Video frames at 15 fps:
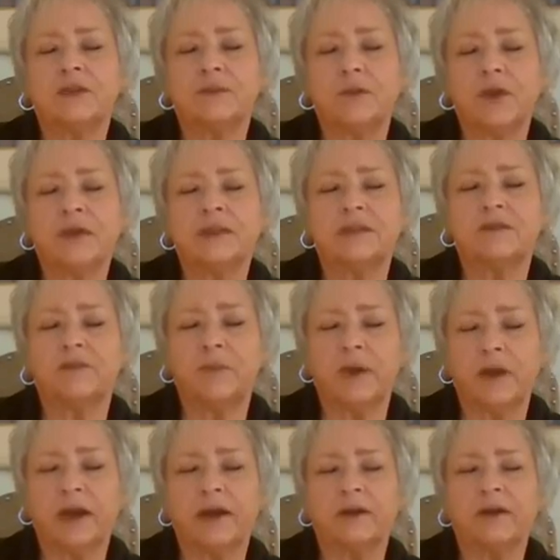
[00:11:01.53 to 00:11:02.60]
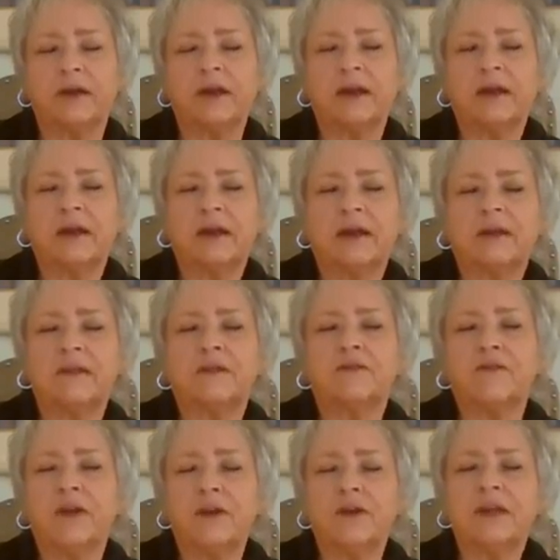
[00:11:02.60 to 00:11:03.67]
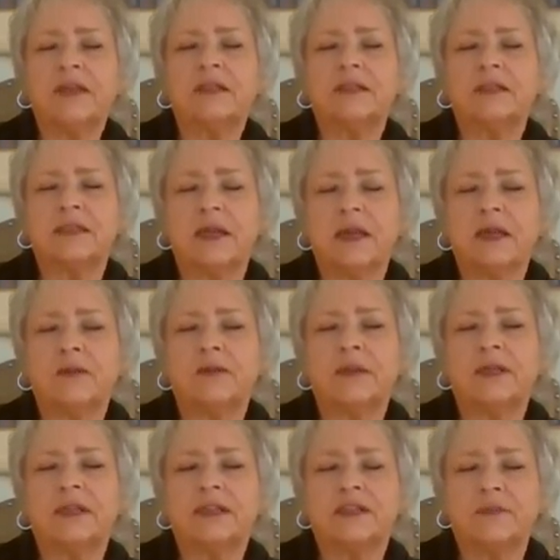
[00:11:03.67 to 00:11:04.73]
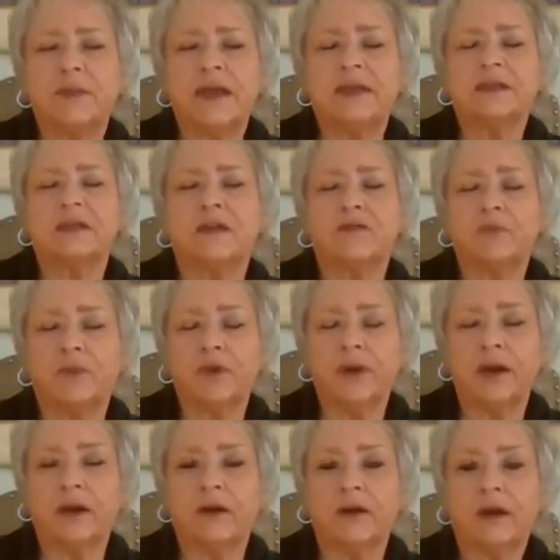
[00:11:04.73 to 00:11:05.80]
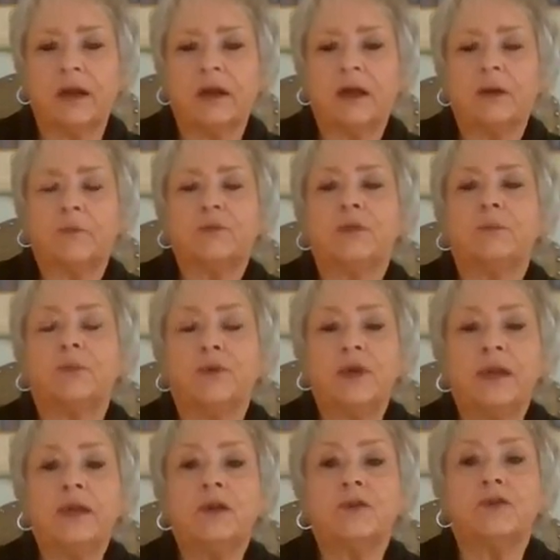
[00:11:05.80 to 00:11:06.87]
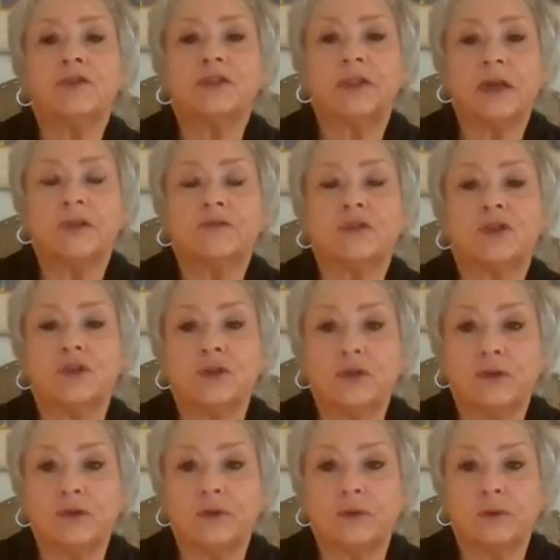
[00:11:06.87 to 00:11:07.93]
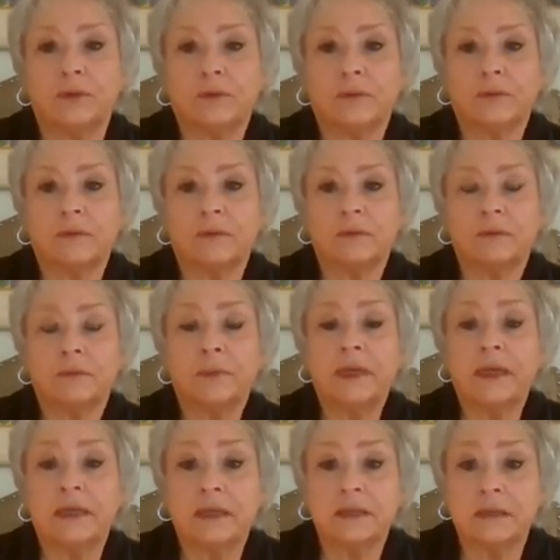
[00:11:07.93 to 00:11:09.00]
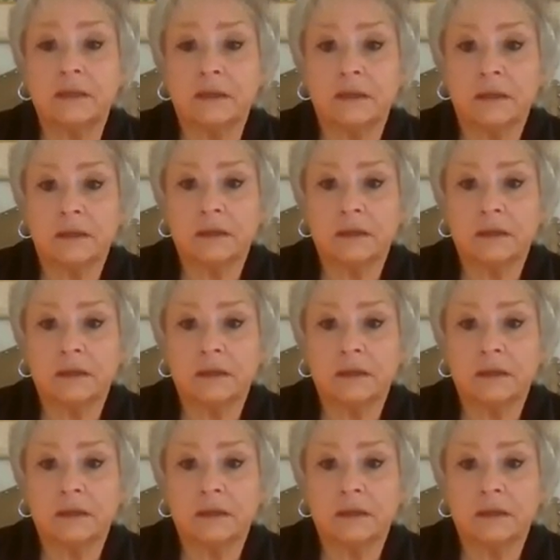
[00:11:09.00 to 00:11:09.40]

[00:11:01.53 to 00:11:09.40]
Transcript: space of prayer, the very sacred space of prayer, to bring yourselves to peace,